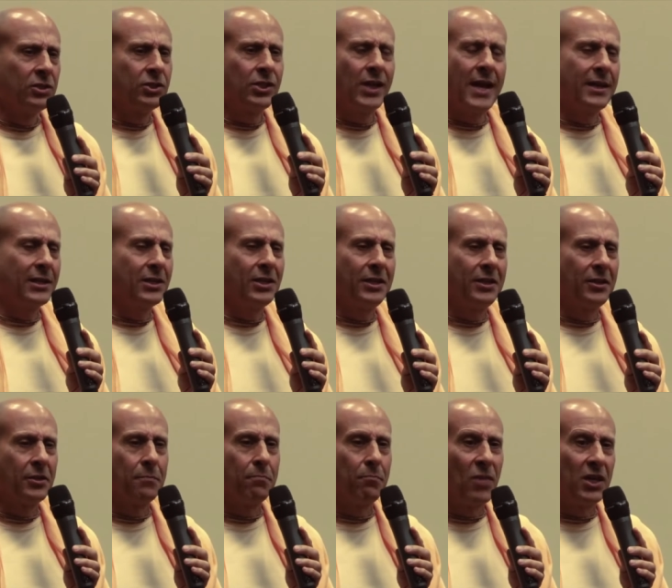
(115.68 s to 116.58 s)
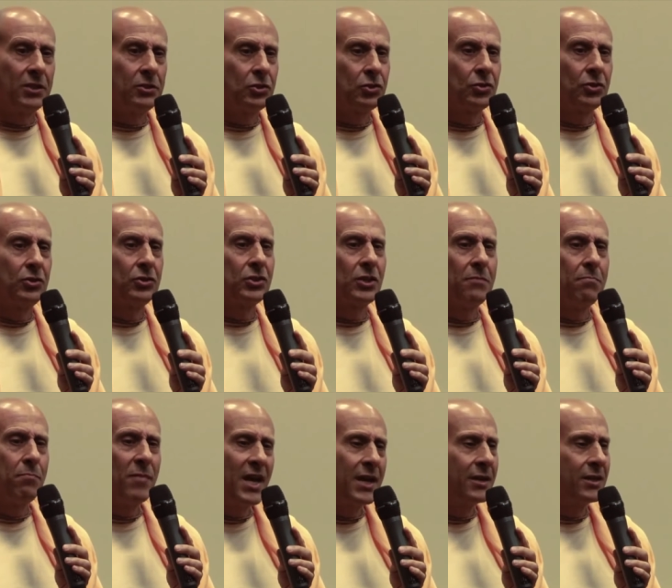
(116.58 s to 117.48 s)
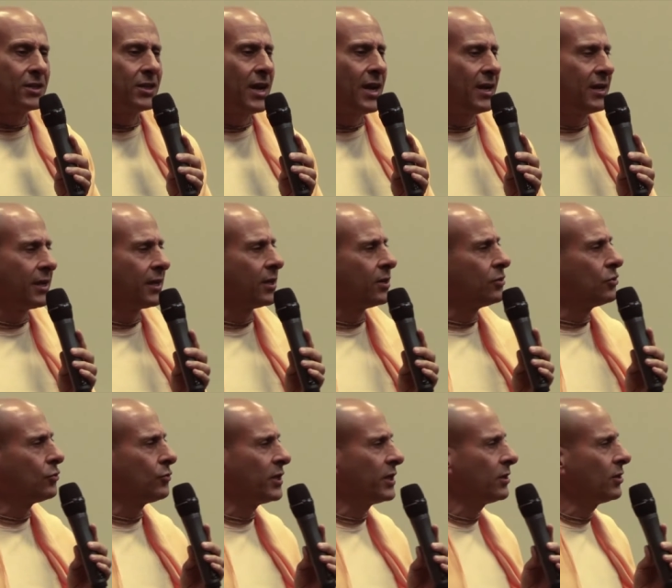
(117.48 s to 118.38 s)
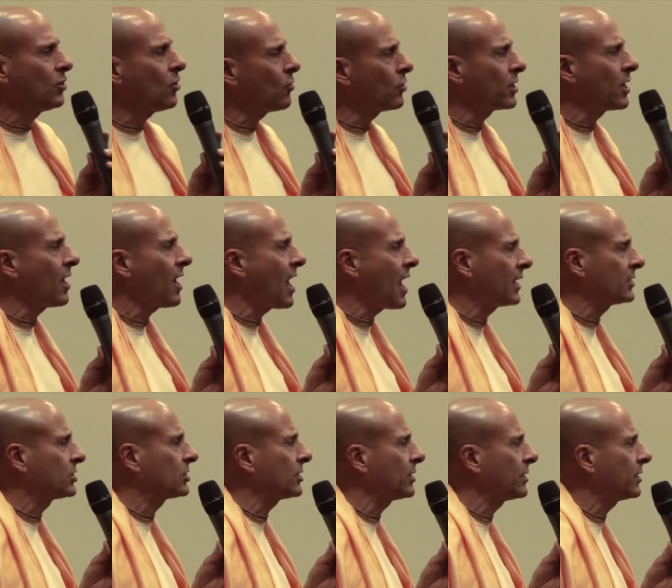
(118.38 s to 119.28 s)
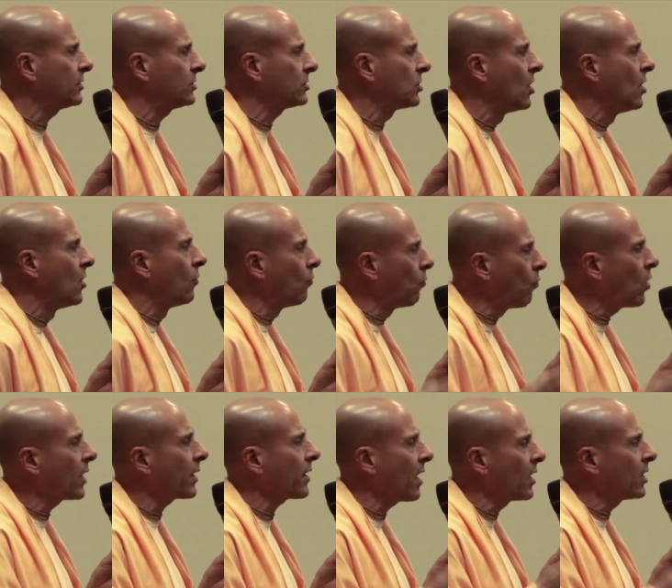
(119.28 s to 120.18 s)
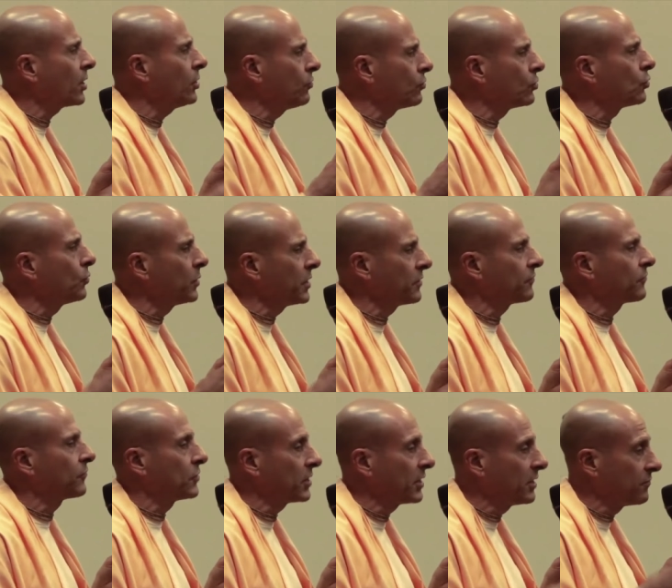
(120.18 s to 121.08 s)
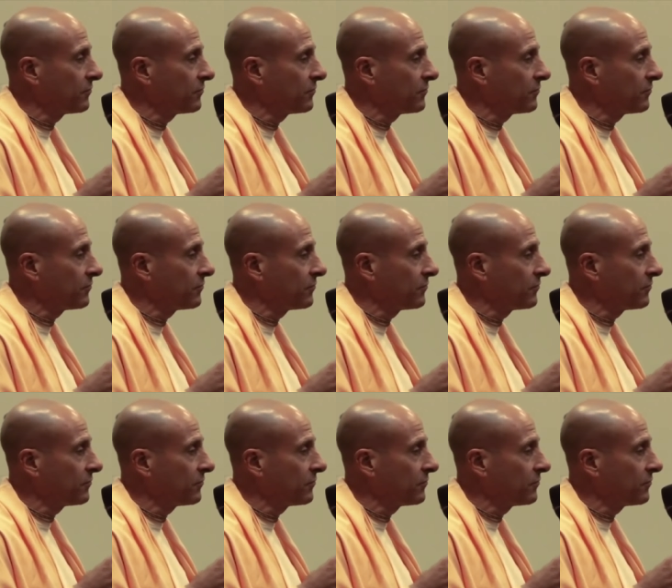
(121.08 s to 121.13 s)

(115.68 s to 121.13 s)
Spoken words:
chanting your mantras and meditating and doing yoga asanas. What are you doing for the